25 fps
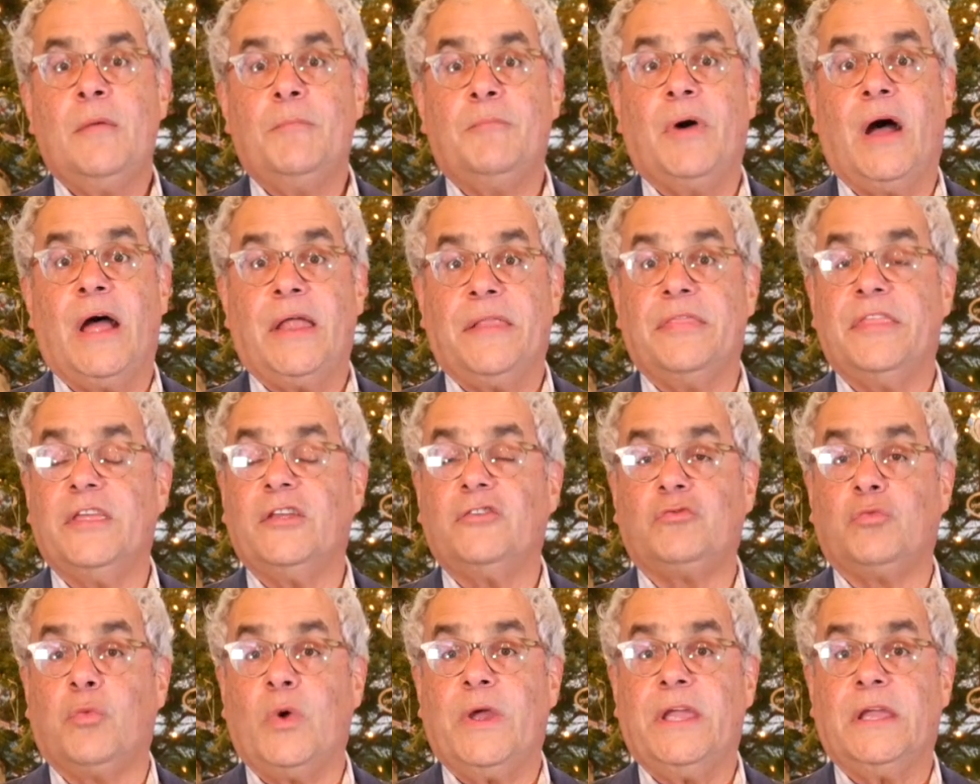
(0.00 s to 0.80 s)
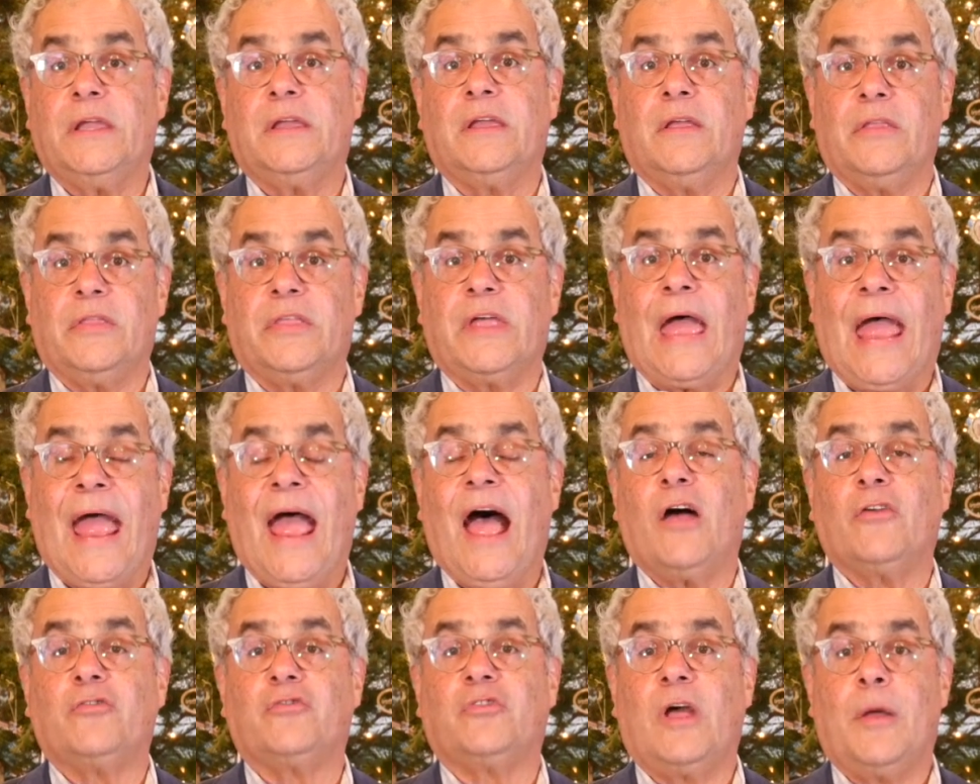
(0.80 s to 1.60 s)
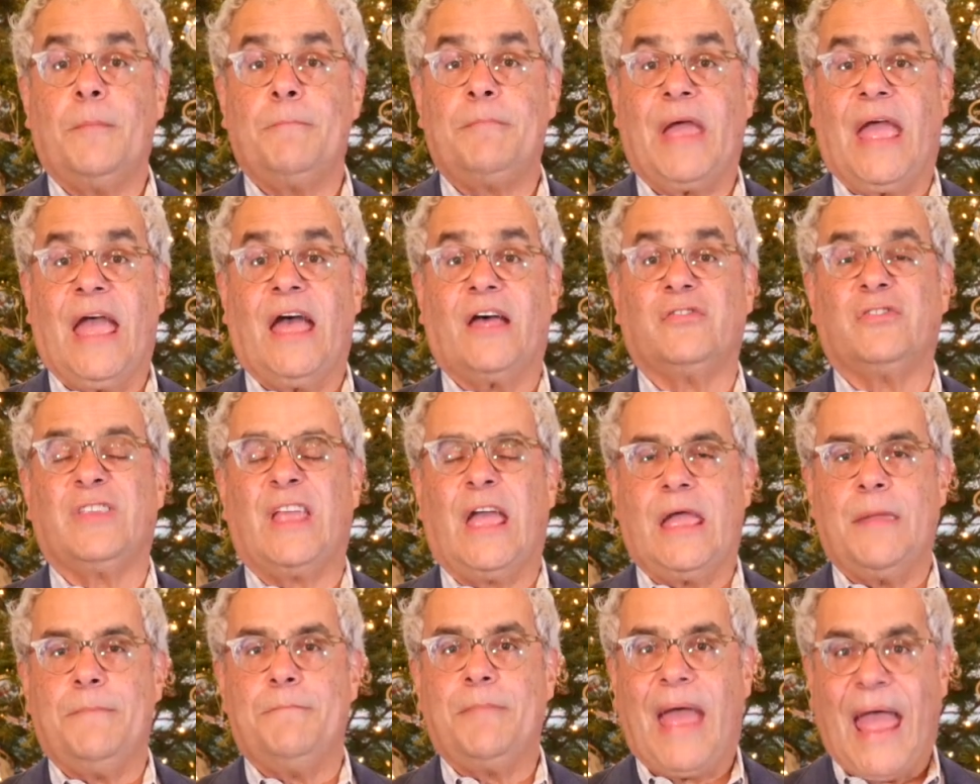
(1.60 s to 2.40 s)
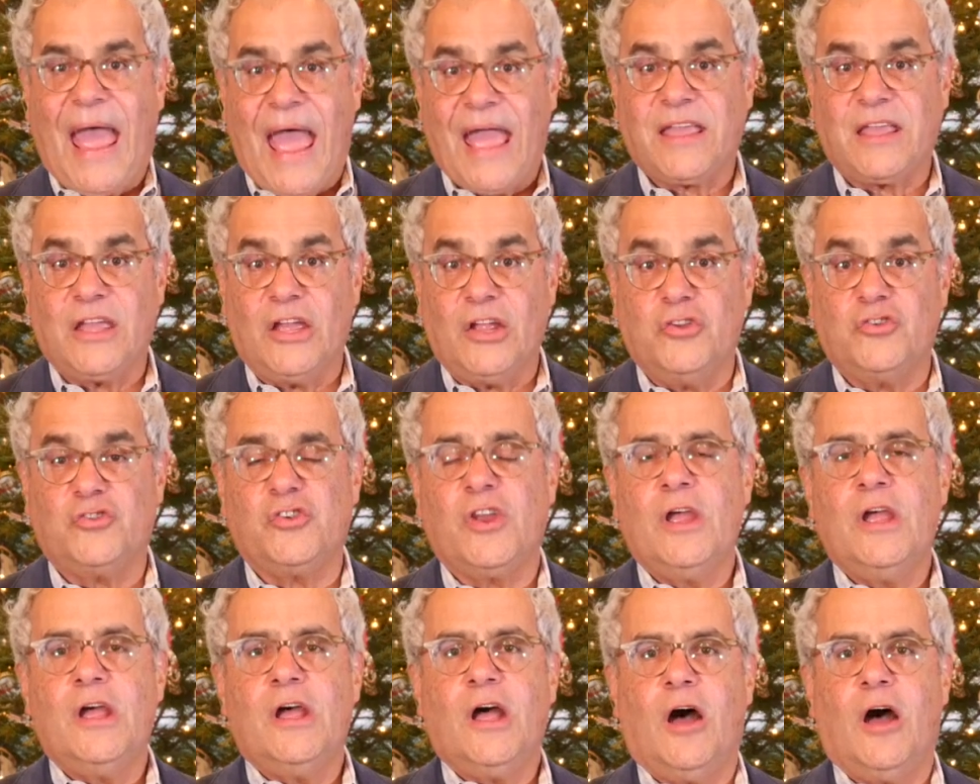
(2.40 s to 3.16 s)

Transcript: But this week, the House passed a package